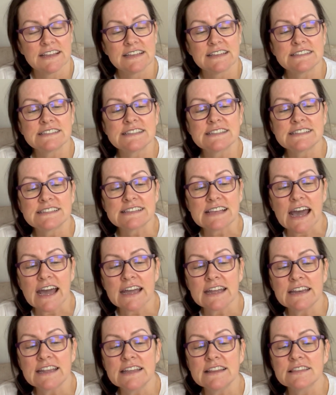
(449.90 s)

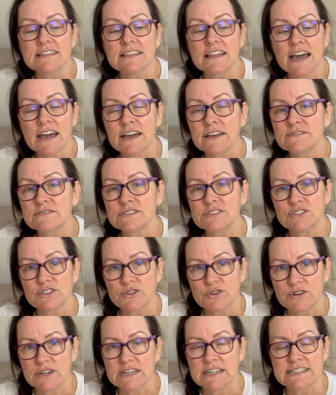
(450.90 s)
Society loves to
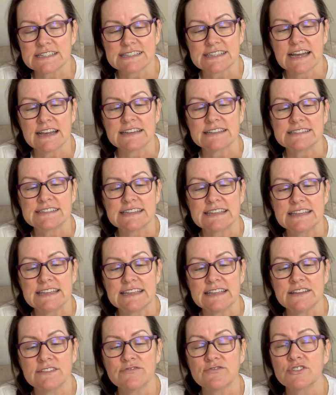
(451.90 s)
criticize
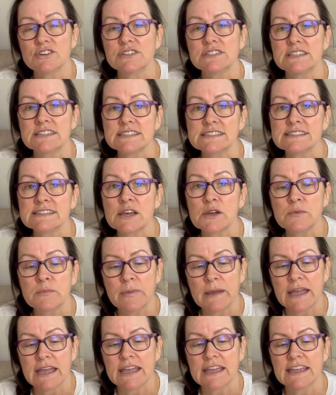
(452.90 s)
Eve for
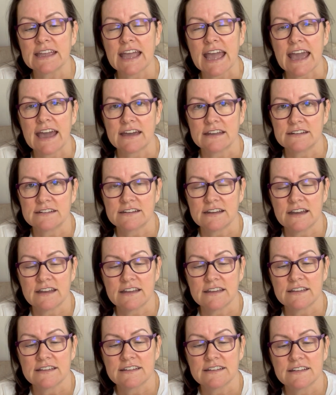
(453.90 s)
disobeying
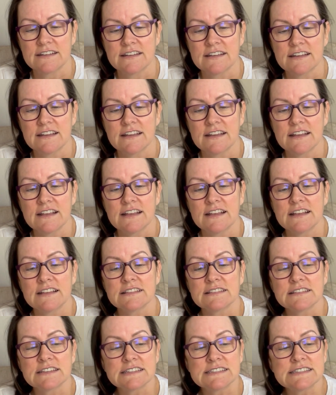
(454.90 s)
Adonai.
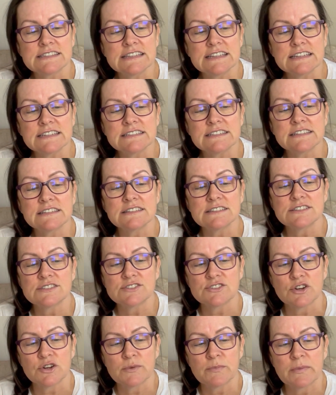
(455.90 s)
Listening to the
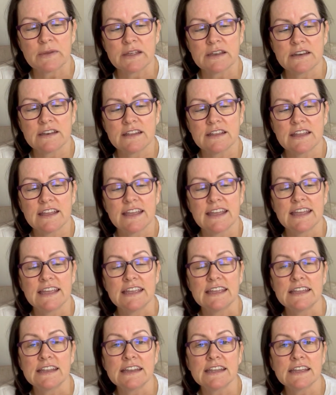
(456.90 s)
serpent,
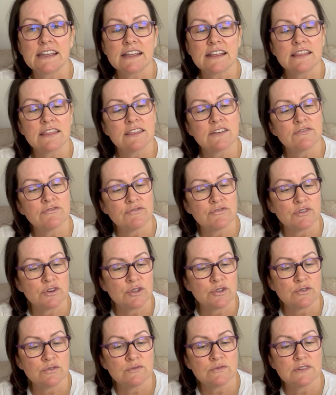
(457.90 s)
eating the
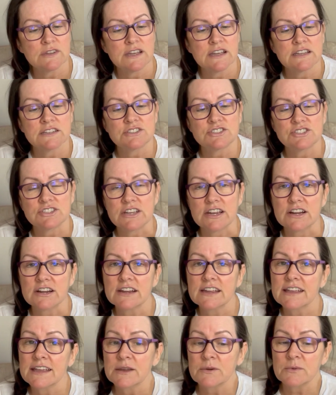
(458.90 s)
fruit,
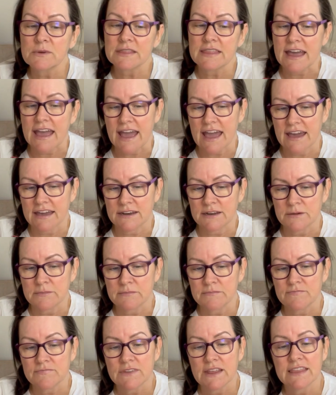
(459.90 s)
sharing it with
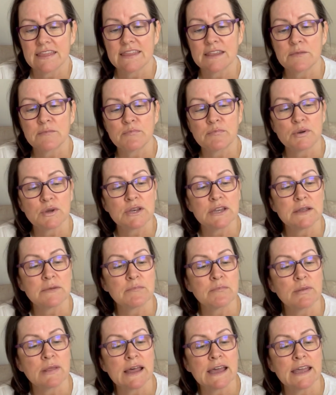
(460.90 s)
Adam, then putting
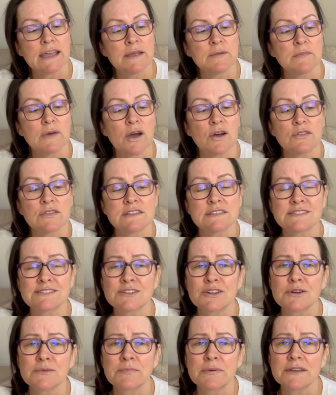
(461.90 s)
blame on the
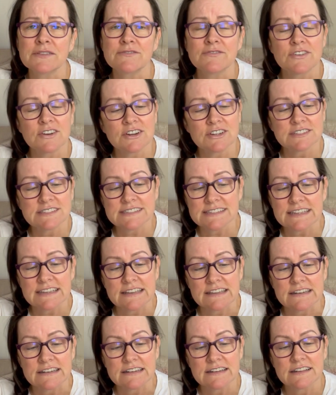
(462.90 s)
serpent for her
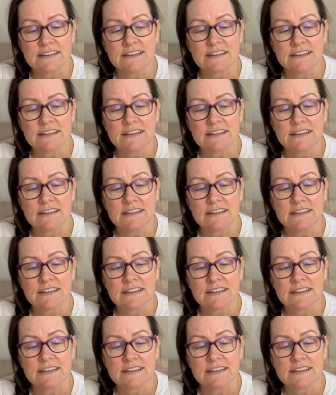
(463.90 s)
sin.